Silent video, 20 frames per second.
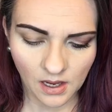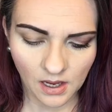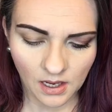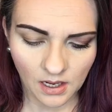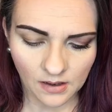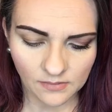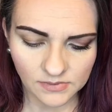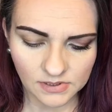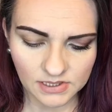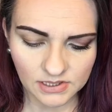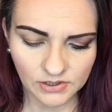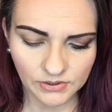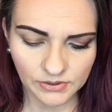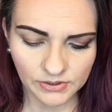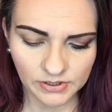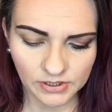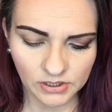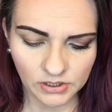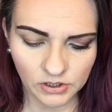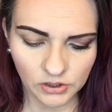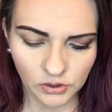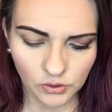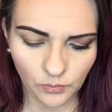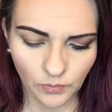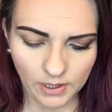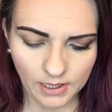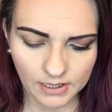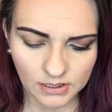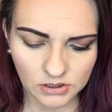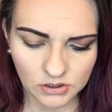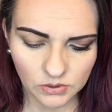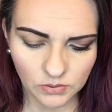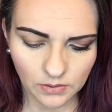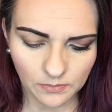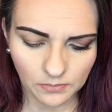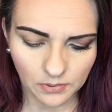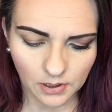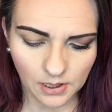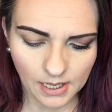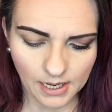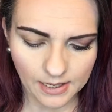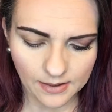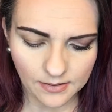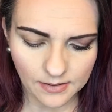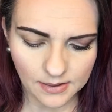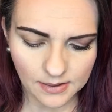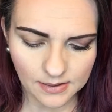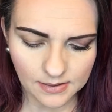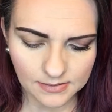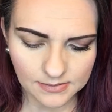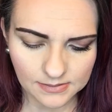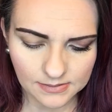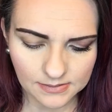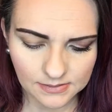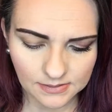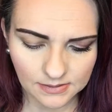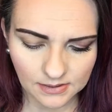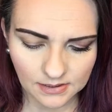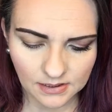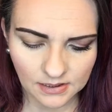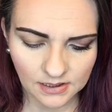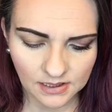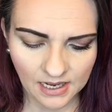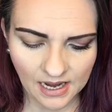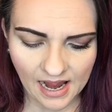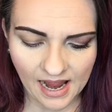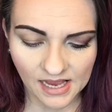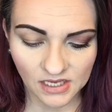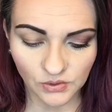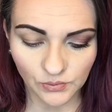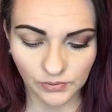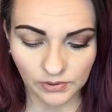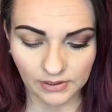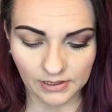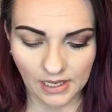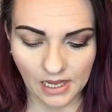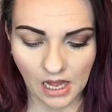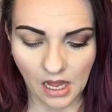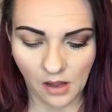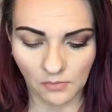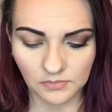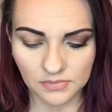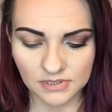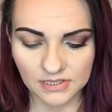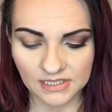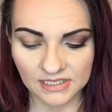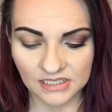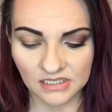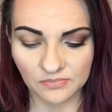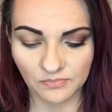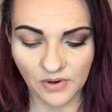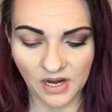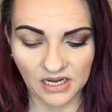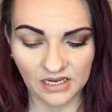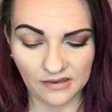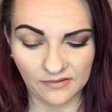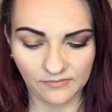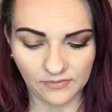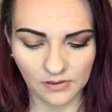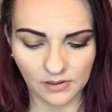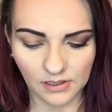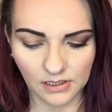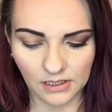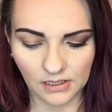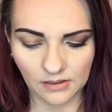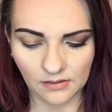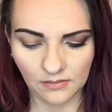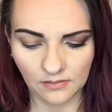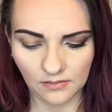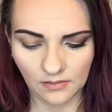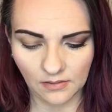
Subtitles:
and I've just learned a new way to apply this that has really helped it spread evenly.